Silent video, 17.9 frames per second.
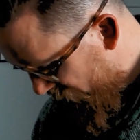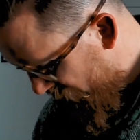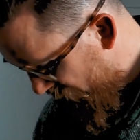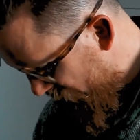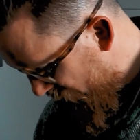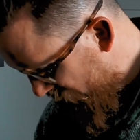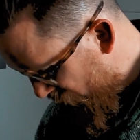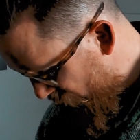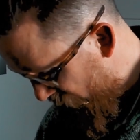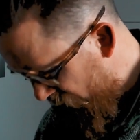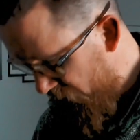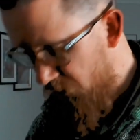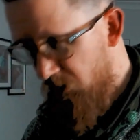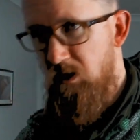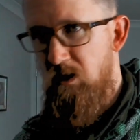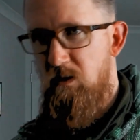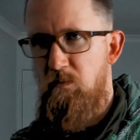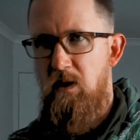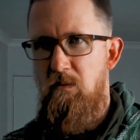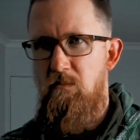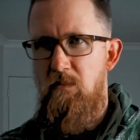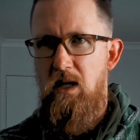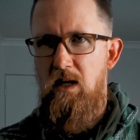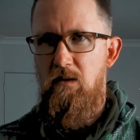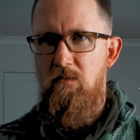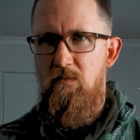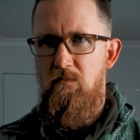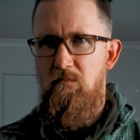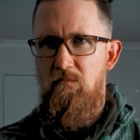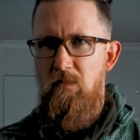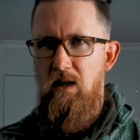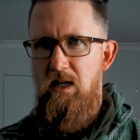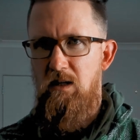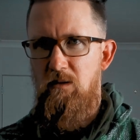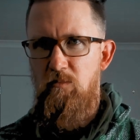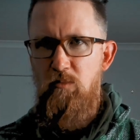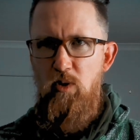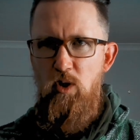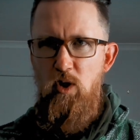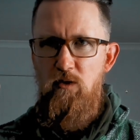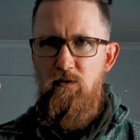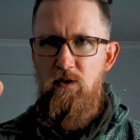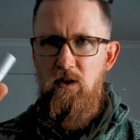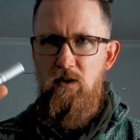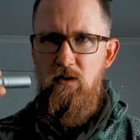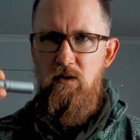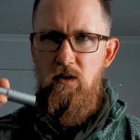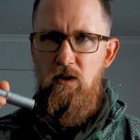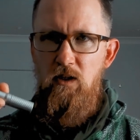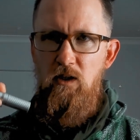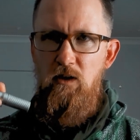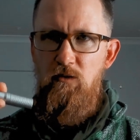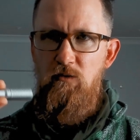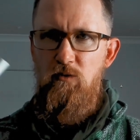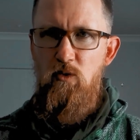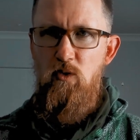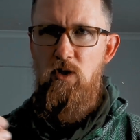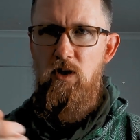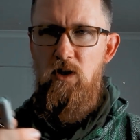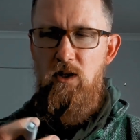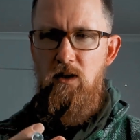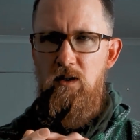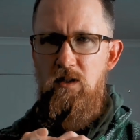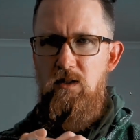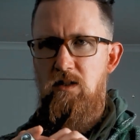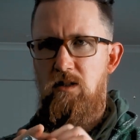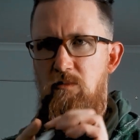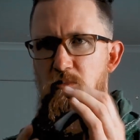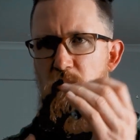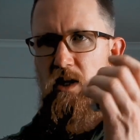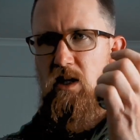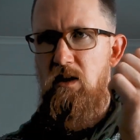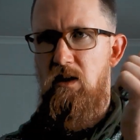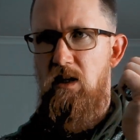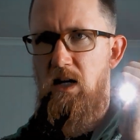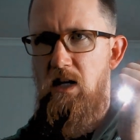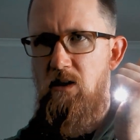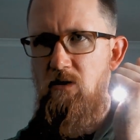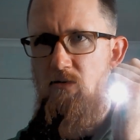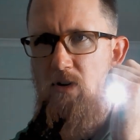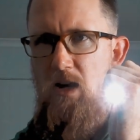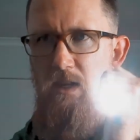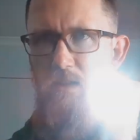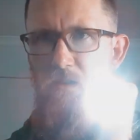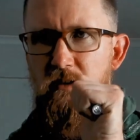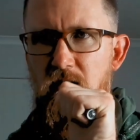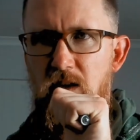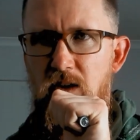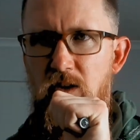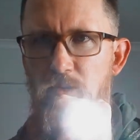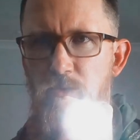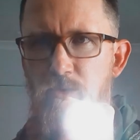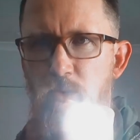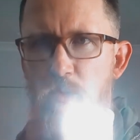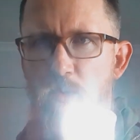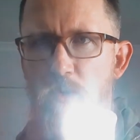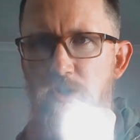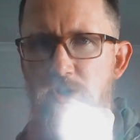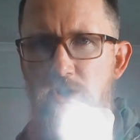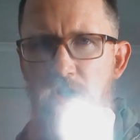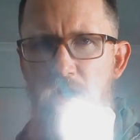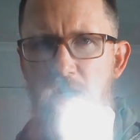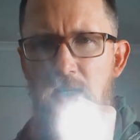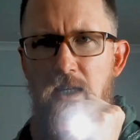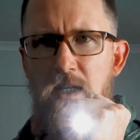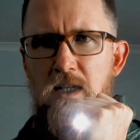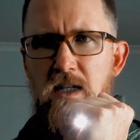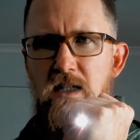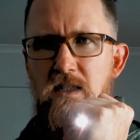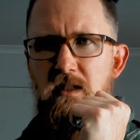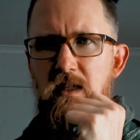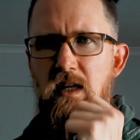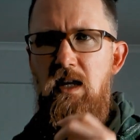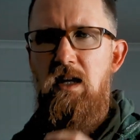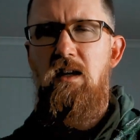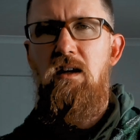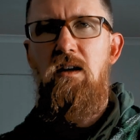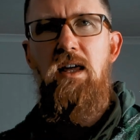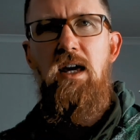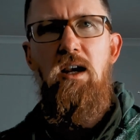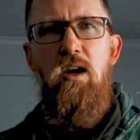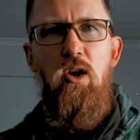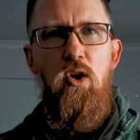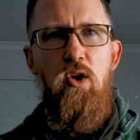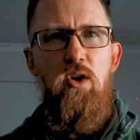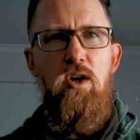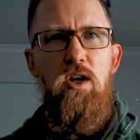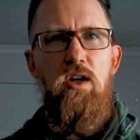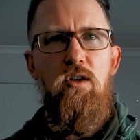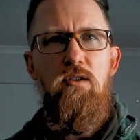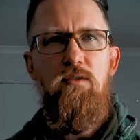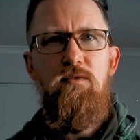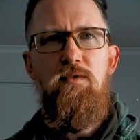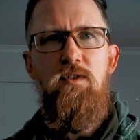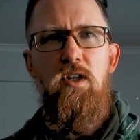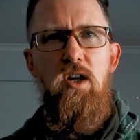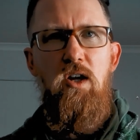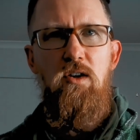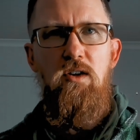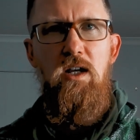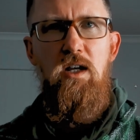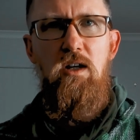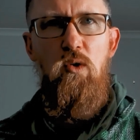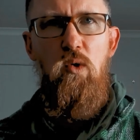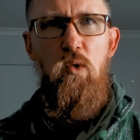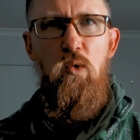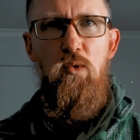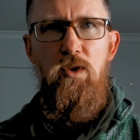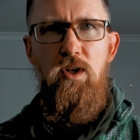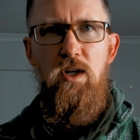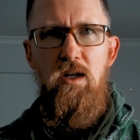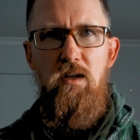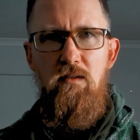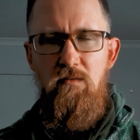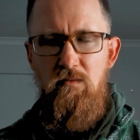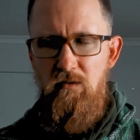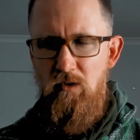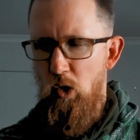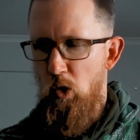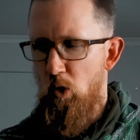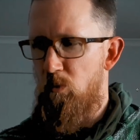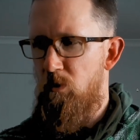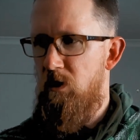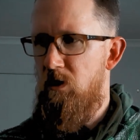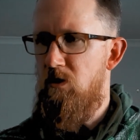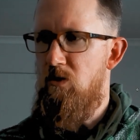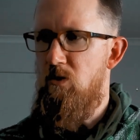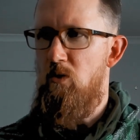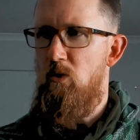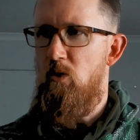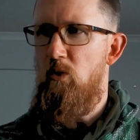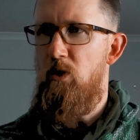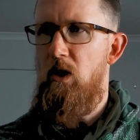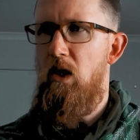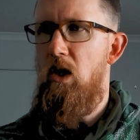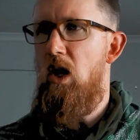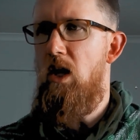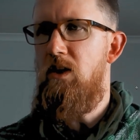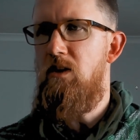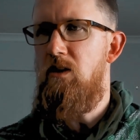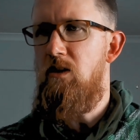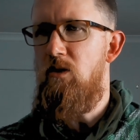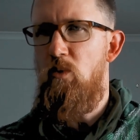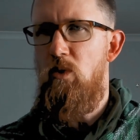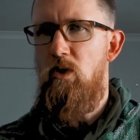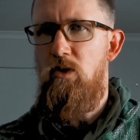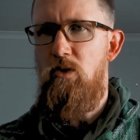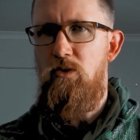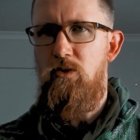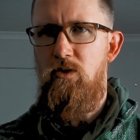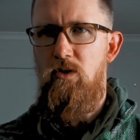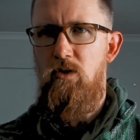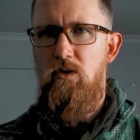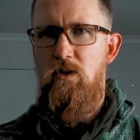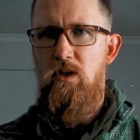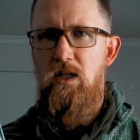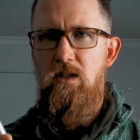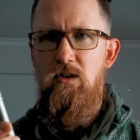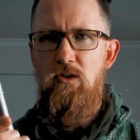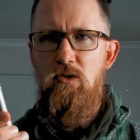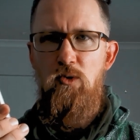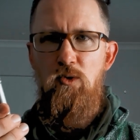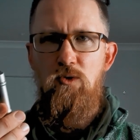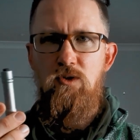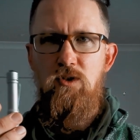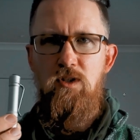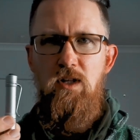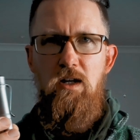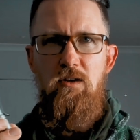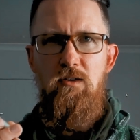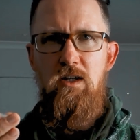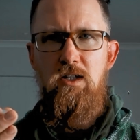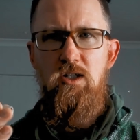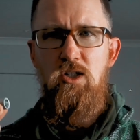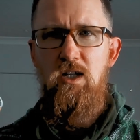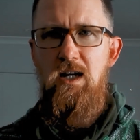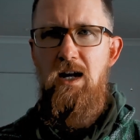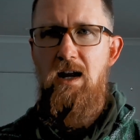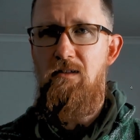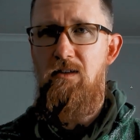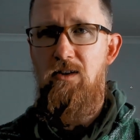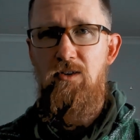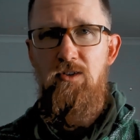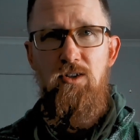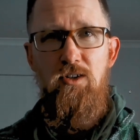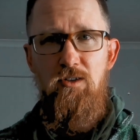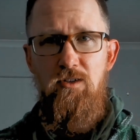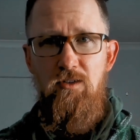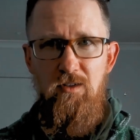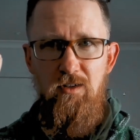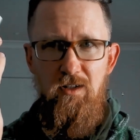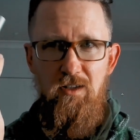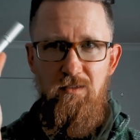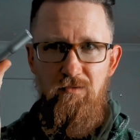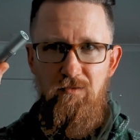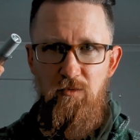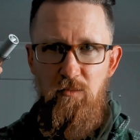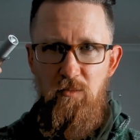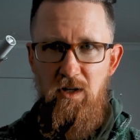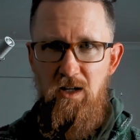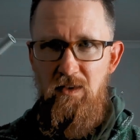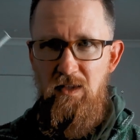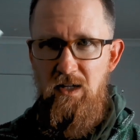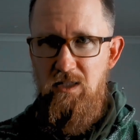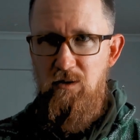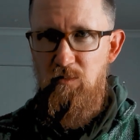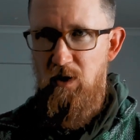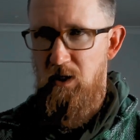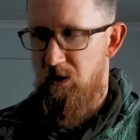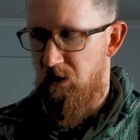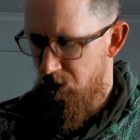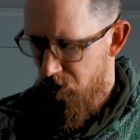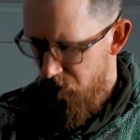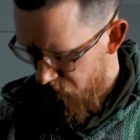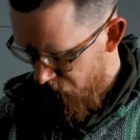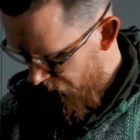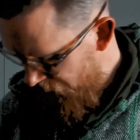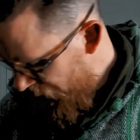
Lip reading: that I swear has just been made perfect for it, and this has been a great little torch. It's that learning of you don't need all the lumens or all the light in the world, you need the torch that you actually carry on you, and for me that's been this.